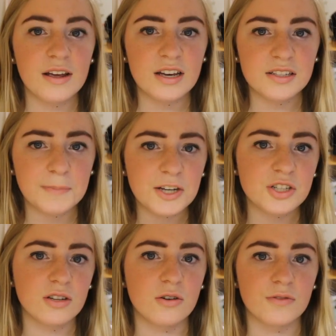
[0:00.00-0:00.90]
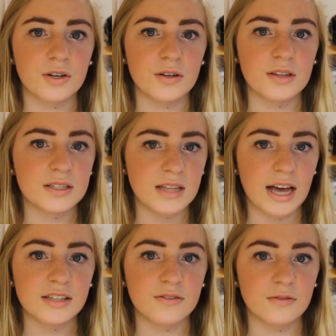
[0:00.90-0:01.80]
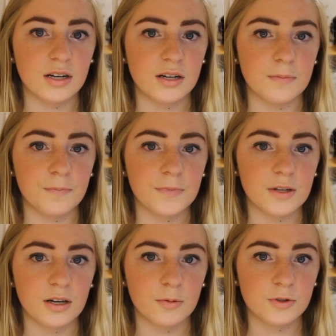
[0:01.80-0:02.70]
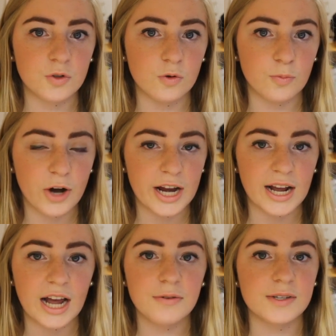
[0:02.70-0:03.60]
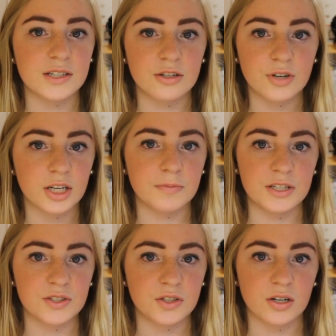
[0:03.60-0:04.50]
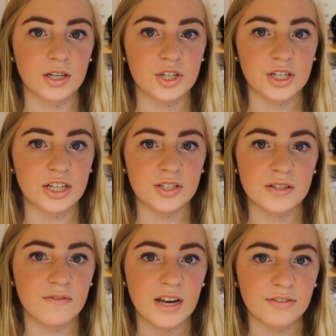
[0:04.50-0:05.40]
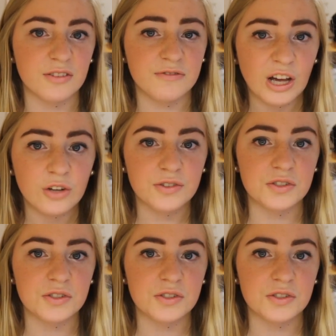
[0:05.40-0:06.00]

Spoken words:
Especially over this last school break, I was incredibly discouraged, and I just have never felt